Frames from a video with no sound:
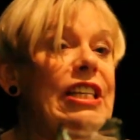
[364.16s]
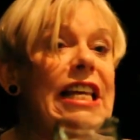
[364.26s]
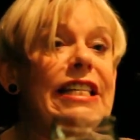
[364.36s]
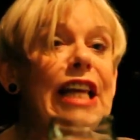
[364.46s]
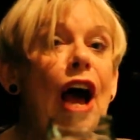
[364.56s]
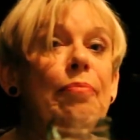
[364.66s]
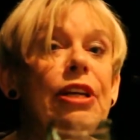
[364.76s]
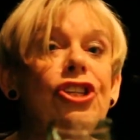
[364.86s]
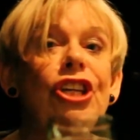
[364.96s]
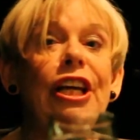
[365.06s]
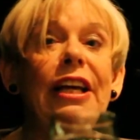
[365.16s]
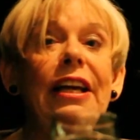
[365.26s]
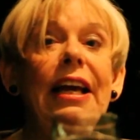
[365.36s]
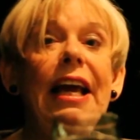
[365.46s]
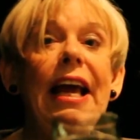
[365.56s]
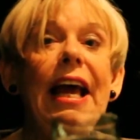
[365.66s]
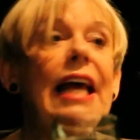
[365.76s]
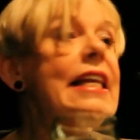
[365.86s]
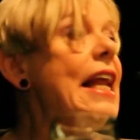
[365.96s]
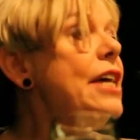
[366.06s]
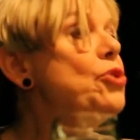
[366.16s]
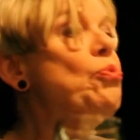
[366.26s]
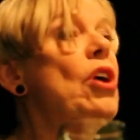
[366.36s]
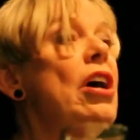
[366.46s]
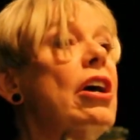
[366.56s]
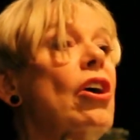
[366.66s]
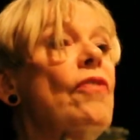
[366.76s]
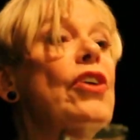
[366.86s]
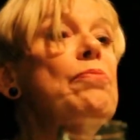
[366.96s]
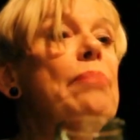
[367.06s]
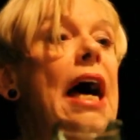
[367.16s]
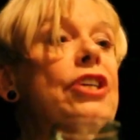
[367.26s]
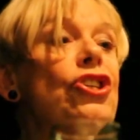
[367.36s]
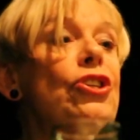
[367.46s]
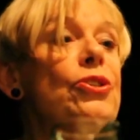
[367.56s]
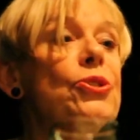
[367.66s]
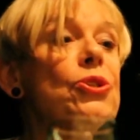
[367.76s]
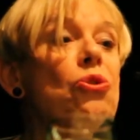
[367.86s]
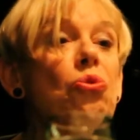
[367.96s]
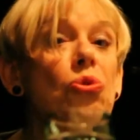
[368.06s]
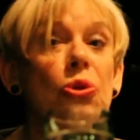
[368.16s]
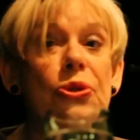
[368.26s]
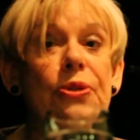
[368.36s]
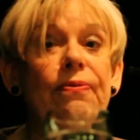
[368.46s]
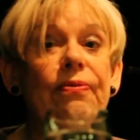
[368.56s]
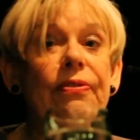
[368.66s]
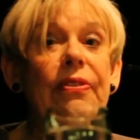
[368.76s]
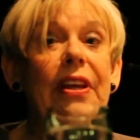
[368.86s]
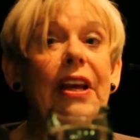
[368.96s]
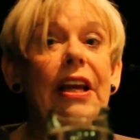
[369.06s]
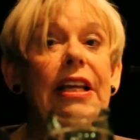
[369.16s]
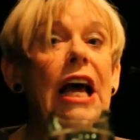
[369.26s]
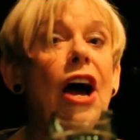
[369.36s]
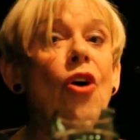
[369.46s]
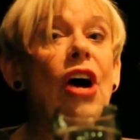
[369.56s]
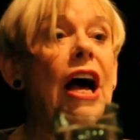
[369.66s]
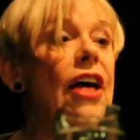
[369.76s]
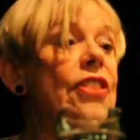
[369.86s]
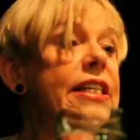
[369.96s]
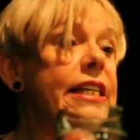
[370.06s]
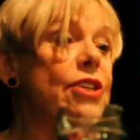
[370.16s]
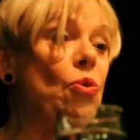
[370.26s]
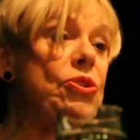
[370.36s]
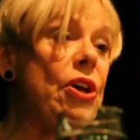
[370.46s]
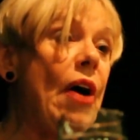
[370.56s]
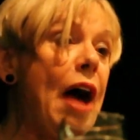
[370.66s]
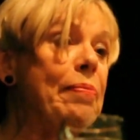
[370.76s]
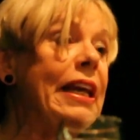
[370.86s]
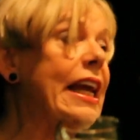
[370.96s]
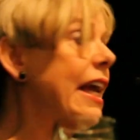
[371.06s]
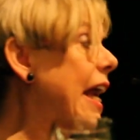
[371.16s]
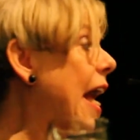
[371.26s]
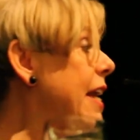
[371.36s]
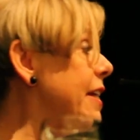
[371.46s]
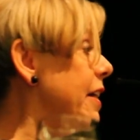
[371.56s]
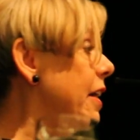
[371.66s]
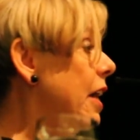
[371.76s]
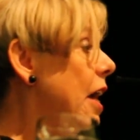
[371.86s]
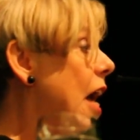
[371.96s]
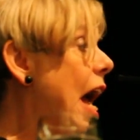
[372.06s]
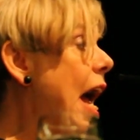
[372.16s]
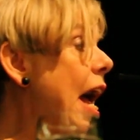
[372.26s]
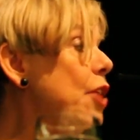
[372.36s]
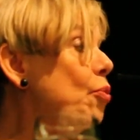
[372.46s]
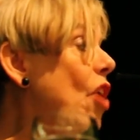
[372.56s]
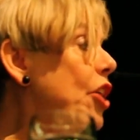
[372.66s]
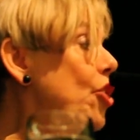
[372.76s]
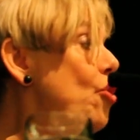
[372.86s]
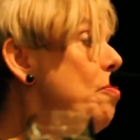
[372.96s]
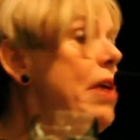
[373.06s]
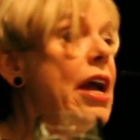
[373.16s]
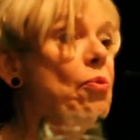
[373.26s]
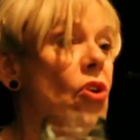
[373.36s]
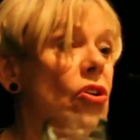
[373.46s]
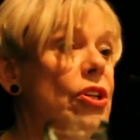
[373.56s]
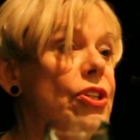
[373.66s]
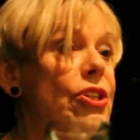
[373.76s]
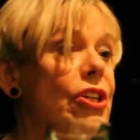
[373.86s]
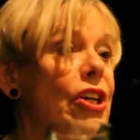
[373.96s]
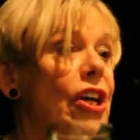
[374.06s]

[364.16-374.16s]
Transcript: establishing a network of compassionate schools. Now, this is also happening in Canada, and you may want